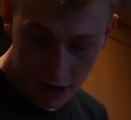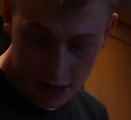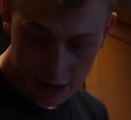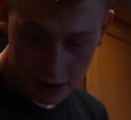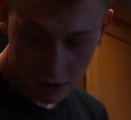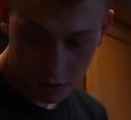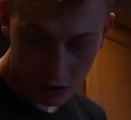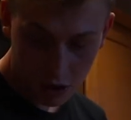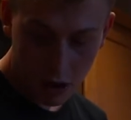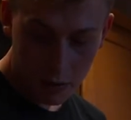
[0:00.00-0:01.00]
It is at
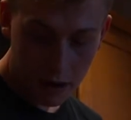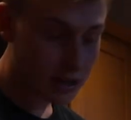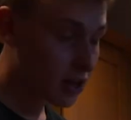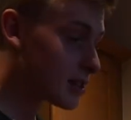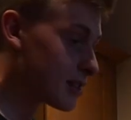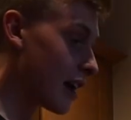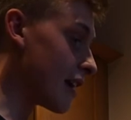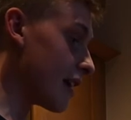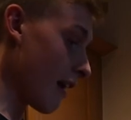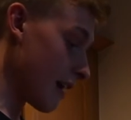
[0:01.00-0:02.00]
200. Right. It does say